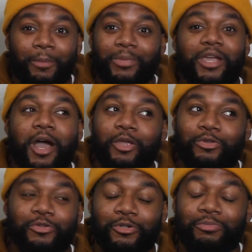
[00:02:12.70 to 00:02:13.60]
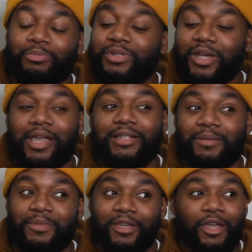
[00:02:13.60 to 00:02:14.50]
being on YouTube. Let me tell y'all
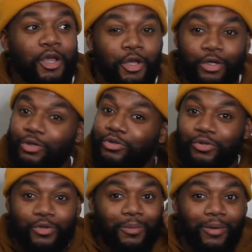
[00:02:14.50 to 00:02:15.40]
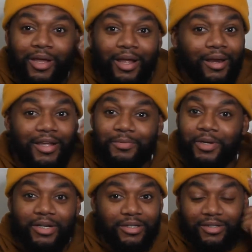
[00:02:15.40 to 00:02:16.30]
something, YouTube does
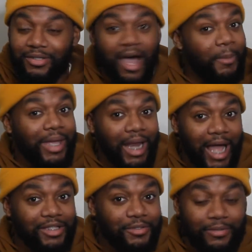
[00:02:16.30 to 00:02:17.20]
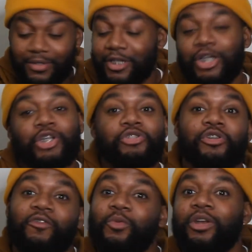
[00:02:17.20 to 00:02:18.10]
wonders. It taught me a lot too.
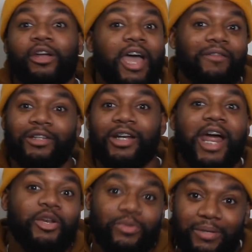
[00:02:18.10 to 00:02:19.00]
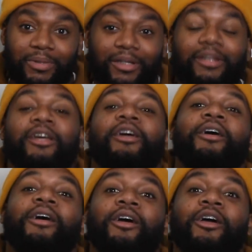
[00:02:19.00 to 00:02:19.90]
So if you wanna ever learn how to do something,
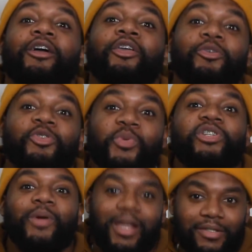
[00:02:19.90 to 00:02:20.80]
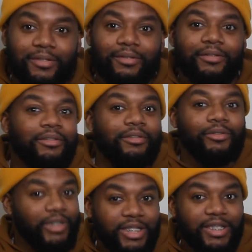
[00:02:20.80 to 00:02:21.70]
YouTube is your answer.
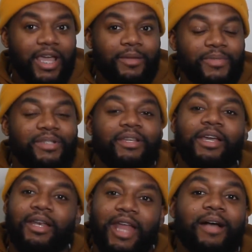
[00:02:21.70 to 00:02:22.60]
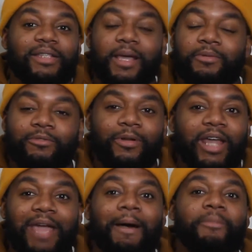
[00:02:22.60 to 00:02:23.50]
Look at Tems. Now Tems' real
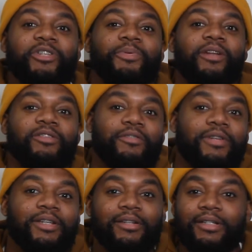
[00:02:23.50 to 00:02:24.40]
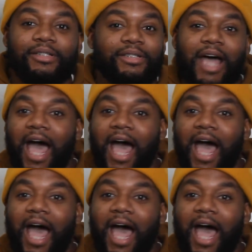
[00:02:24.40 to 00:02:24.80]
name, I'm gonna just put on the screen because